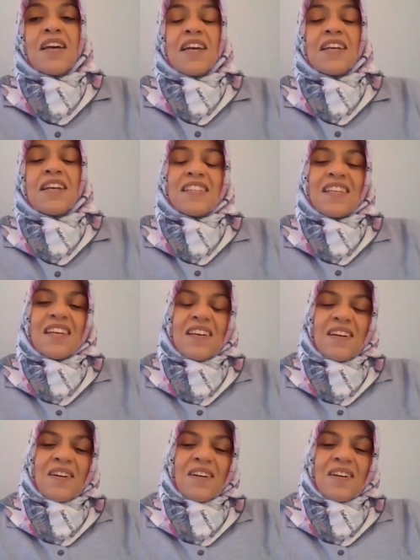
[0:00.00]

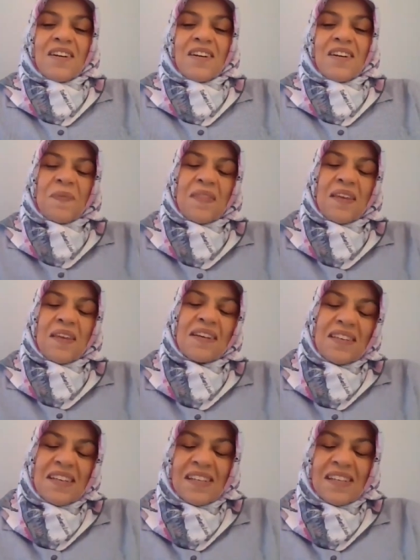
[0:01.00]
Actually,
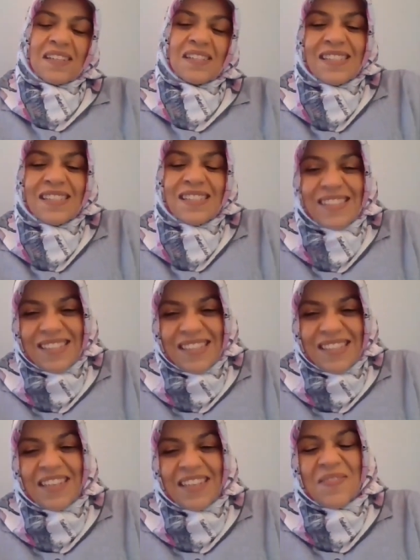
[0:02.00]
that is
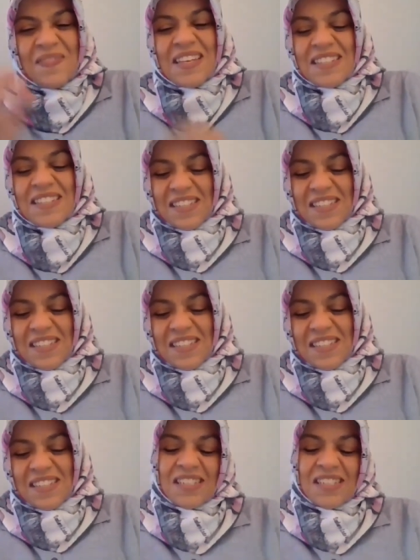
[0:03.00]
a legitimate
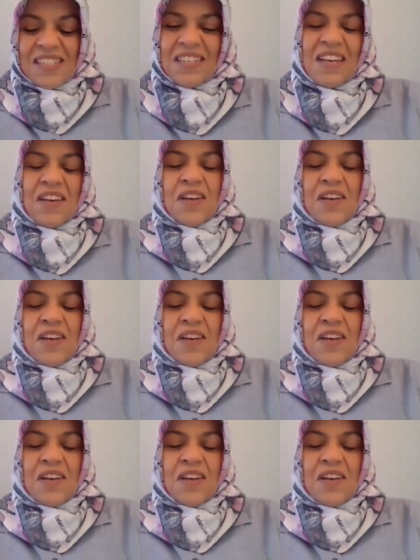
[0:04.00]
question.